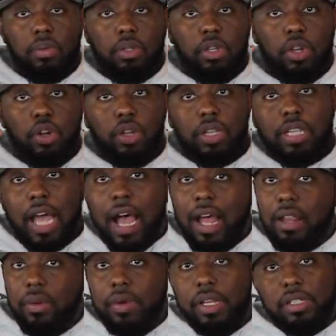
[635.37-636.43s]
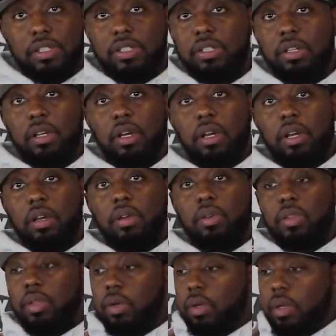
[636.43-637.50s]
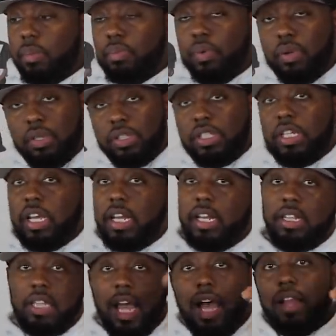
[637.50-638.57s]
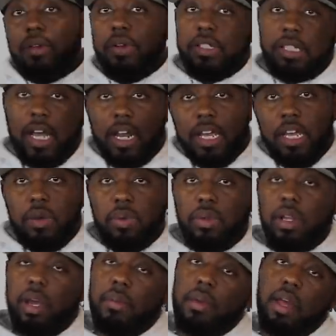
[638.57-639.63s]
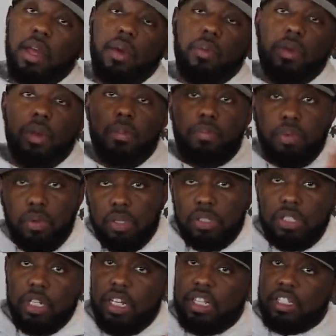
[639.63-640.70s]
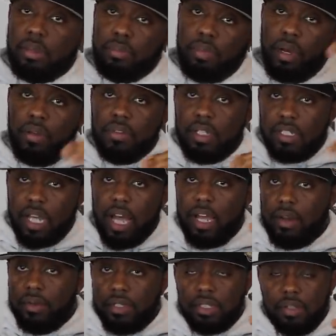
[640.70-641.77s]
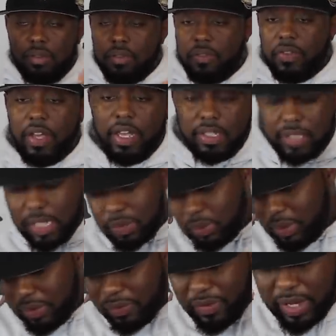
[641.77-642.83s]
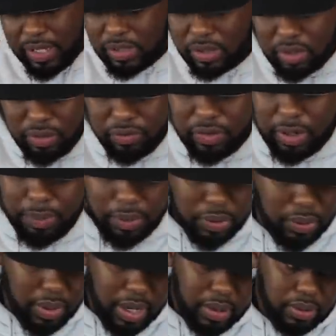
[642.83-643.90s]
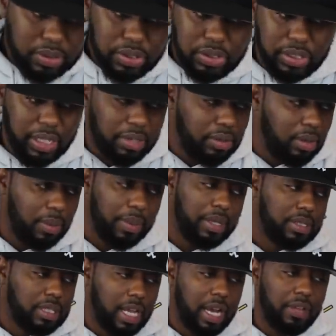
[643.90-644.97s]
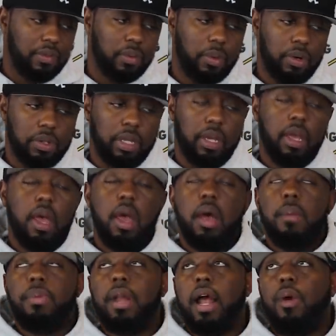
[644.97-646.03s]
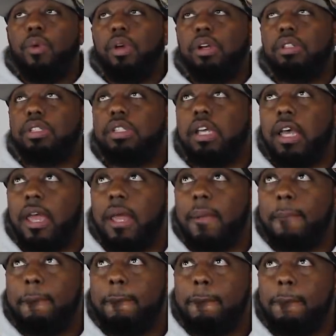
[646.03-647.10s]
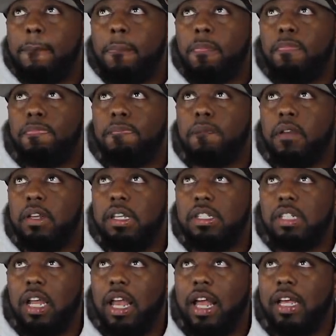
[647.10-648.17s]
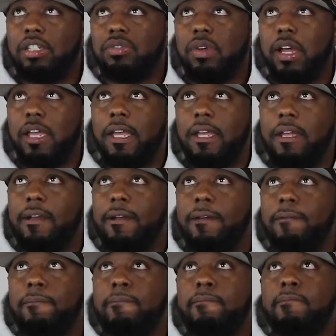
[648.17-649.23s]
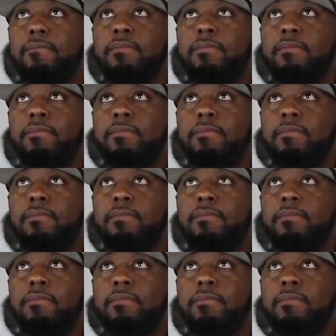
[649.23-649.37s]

you know, the tolerance, the, the bullshit and the tolerance got to equal up. When the bullshit is above the tolerance of the fans, that's when the fans are going to flip on you and they're going to just say, you know what, it's not even worth it. But I will say, this class right here